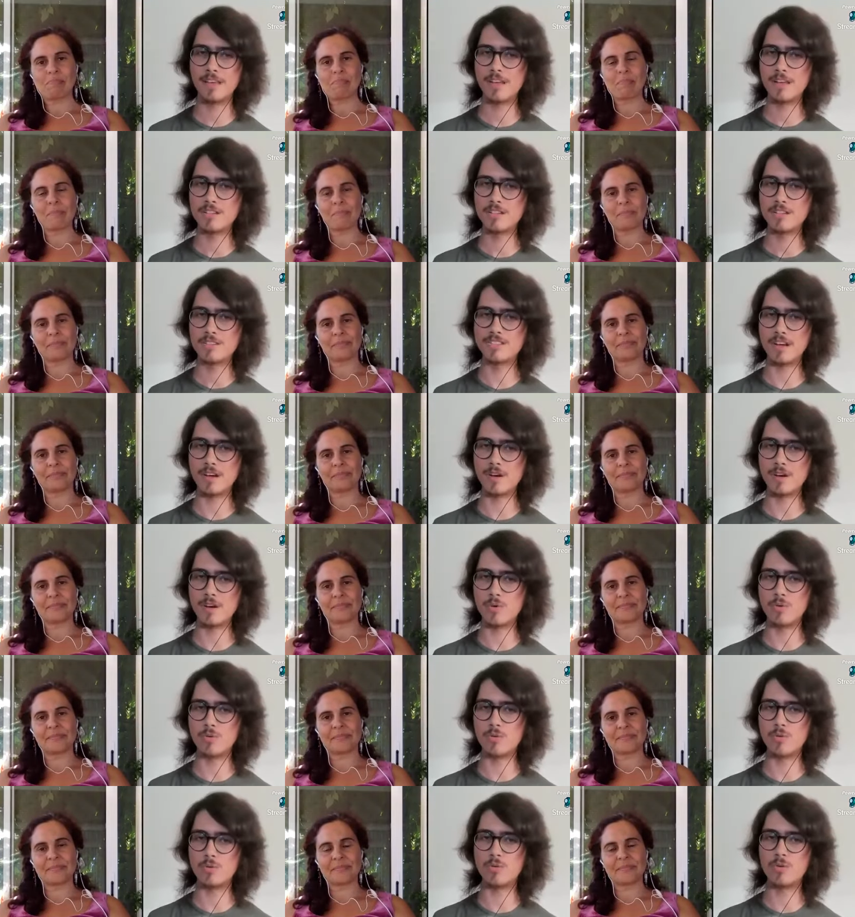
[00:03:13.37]

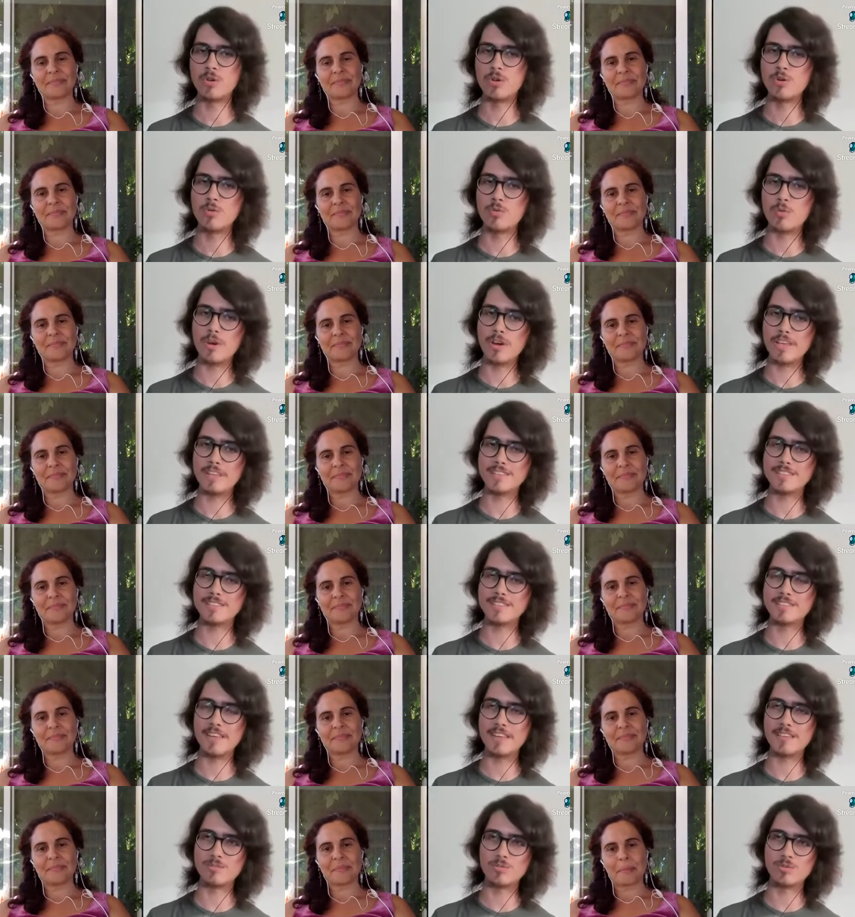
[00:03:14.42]
Speaker 1: so what I
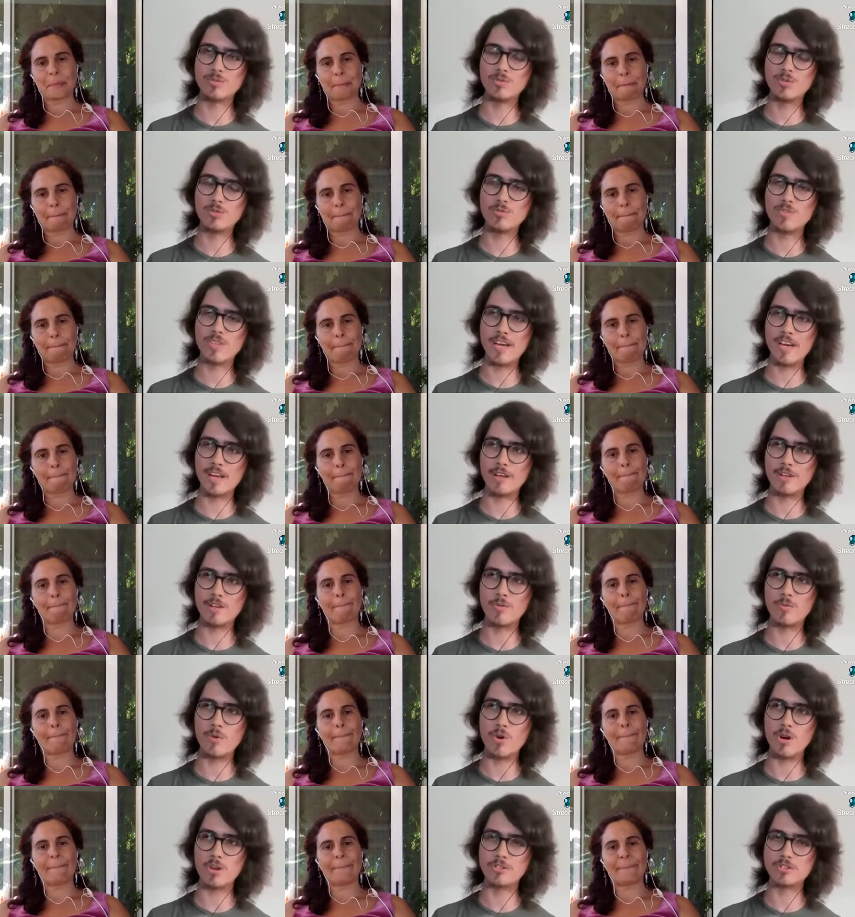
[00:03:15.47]
decided to do
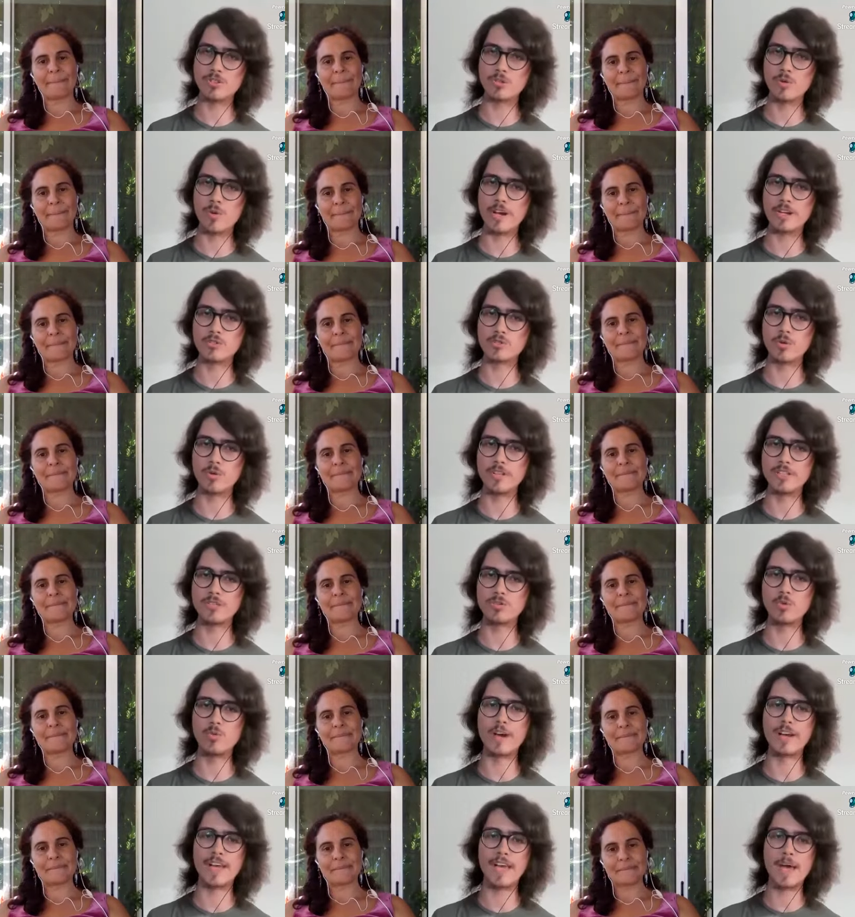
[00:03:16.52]
then was to actually
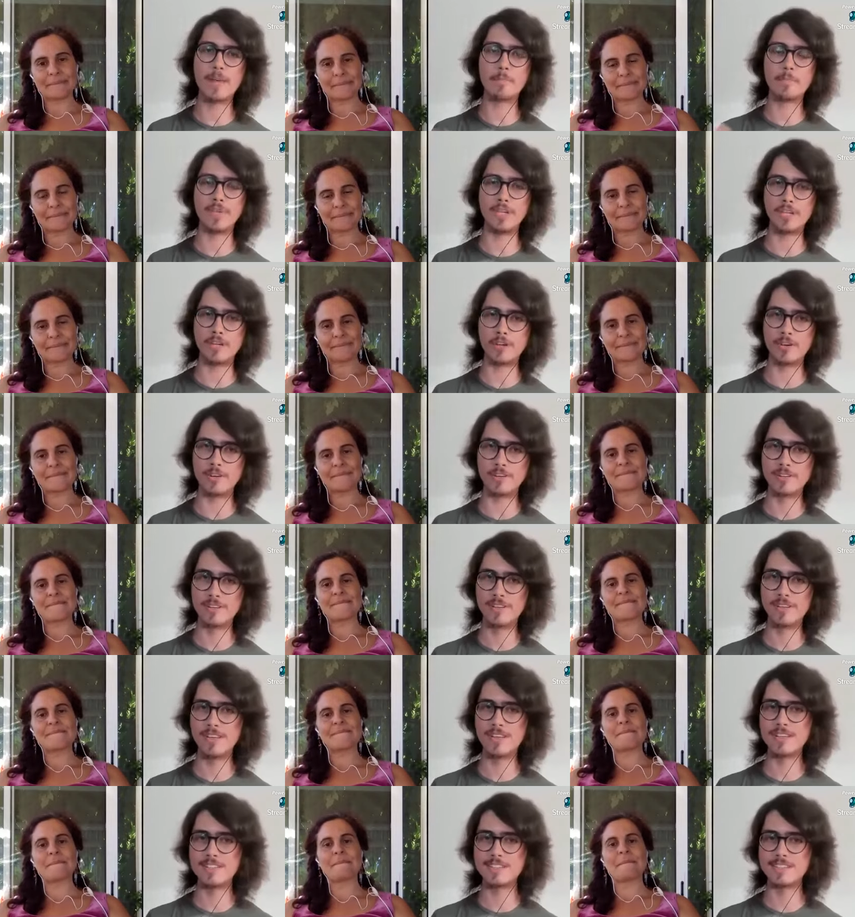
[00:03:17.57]
do a gap year,
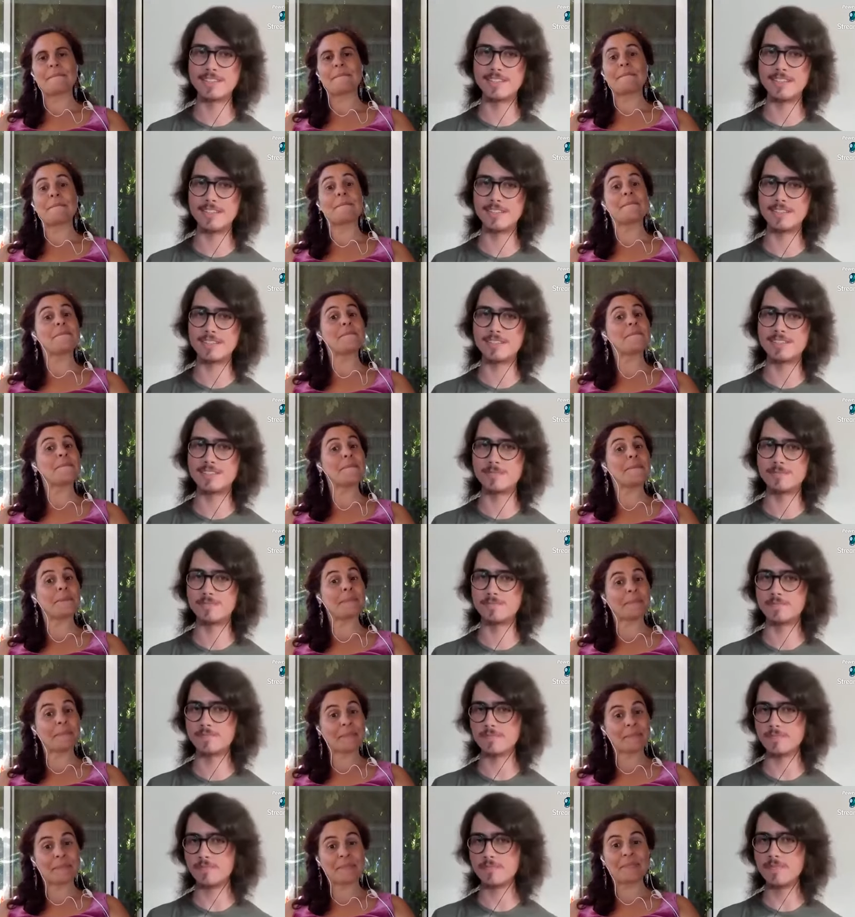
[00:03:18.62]
since
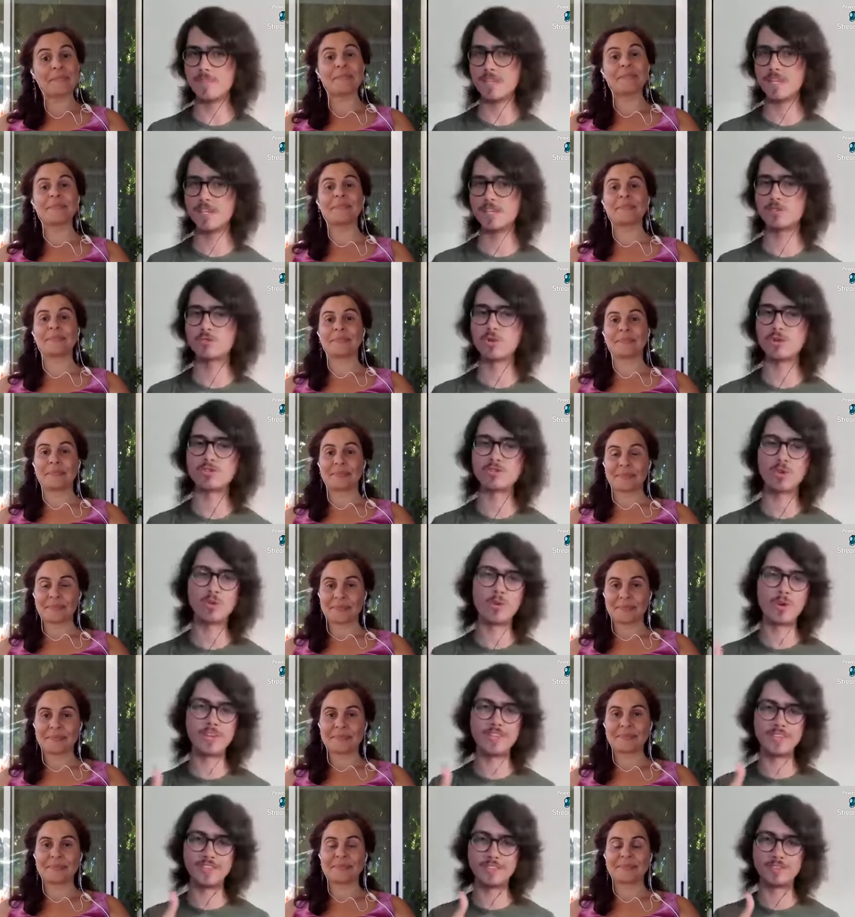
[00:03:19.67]
it was
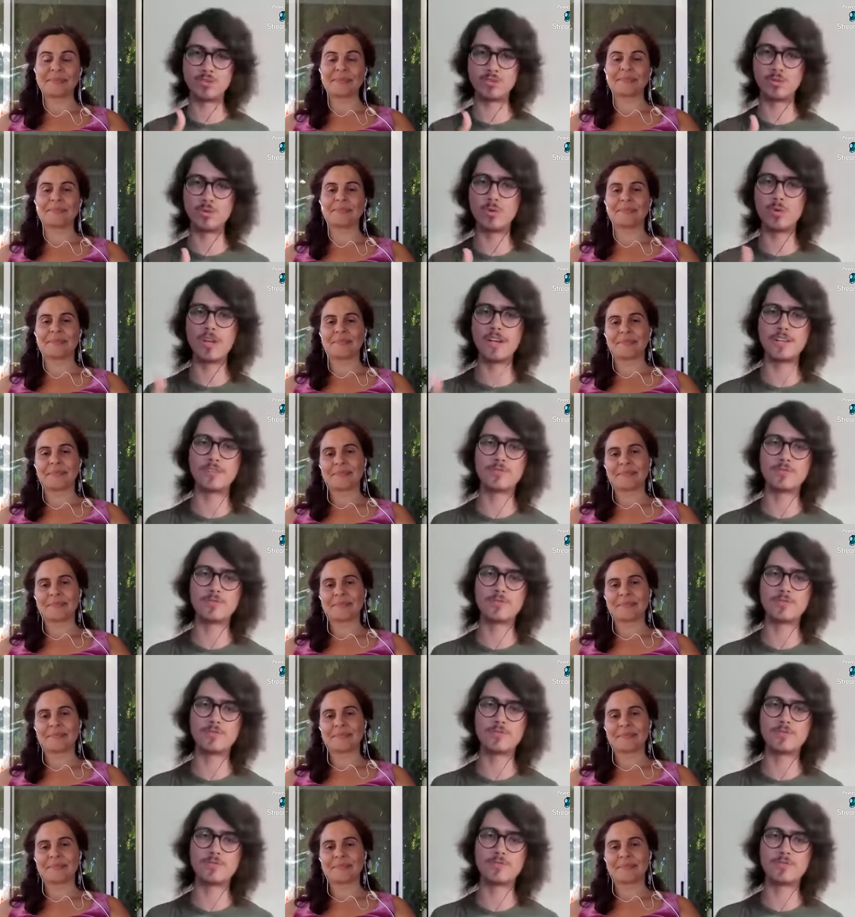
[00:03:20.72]
already too late